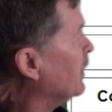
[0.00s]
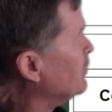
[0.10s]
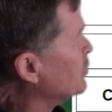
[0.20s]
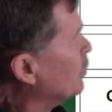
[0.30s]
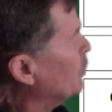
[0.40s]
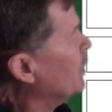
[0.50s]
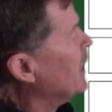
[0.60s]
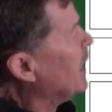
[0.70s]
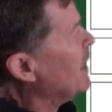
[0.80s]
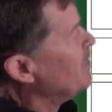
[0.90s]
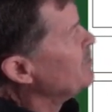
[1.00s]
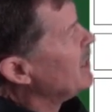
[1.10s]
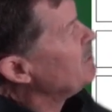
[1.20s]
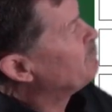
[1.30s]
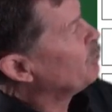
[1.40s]

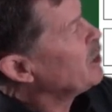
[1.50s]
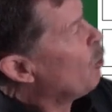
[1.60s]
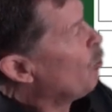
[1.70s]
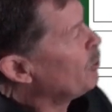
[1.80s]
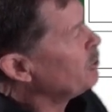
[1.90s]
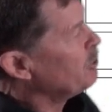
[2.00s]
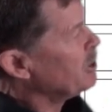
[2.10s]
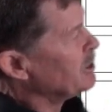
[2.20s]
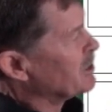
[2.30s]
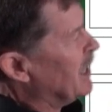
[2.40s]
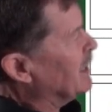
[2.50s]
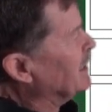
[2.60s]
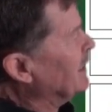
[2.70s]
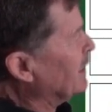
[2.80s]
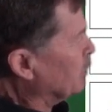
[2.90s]
they've reordered it a
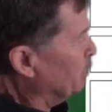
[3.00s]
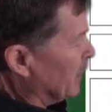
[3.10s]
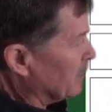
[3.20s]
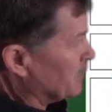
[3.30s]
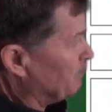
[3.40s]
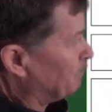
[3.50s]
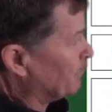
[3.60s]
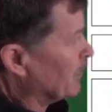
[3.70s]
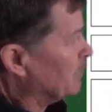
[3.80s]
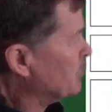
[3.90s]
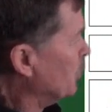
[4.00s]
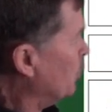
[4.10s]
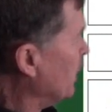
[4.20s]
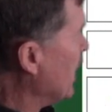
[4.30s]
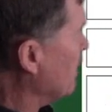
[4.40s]
little bit. So
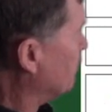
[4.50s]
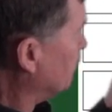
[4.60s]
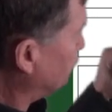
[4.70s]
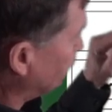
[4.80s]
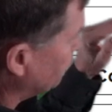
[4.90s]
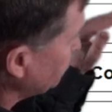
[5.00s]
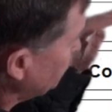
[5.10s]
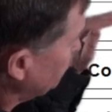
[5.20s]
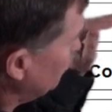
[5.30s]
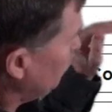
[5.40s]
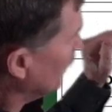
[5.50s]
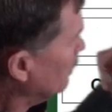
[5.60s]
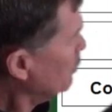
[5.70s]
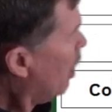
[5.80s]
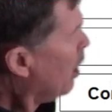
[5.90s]
we have
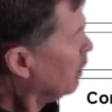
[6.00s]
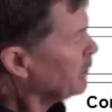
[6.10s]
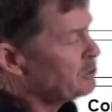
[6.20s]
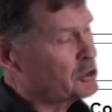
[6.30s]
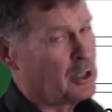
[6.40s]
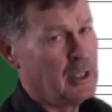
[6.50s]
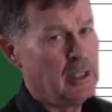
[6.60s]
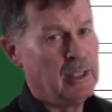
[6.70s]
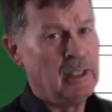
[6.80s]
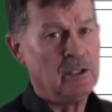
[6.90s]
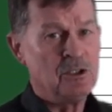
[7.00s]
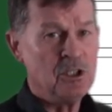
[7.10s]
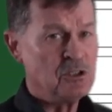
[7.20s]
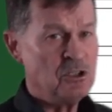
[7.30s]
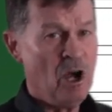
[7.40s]
knowledge.
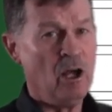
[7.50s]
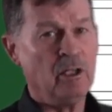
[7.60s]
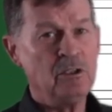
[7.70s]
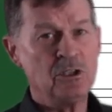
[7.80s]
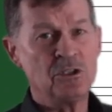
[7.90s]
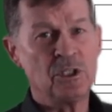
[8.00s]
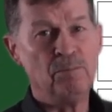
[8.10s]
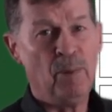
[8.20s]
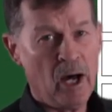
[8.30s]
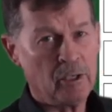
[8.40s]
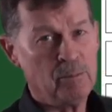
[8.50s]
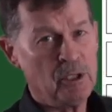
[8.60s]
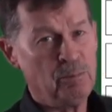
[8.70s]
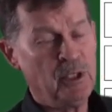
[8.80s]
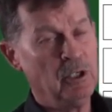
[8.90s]
Just knowledge is the bottom of
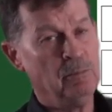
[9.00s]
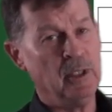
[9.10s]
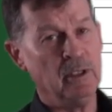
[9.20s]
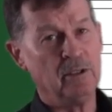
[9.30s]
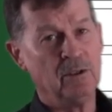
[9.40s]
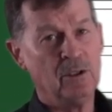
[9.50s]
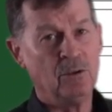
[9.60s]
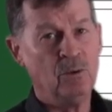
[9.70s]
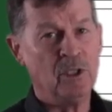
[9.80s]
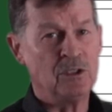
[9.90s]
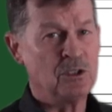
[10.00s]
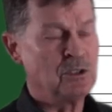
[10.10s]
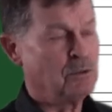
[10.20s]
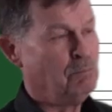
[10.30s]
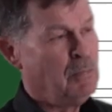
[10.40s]
the pyramid,
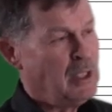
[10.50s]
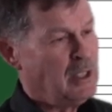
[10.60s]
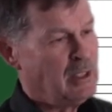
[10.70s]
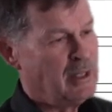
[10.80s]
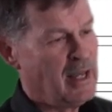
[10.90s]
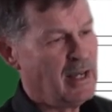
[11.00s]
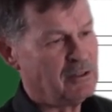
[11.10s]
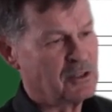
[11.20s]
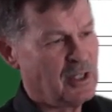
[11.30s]
which meaning that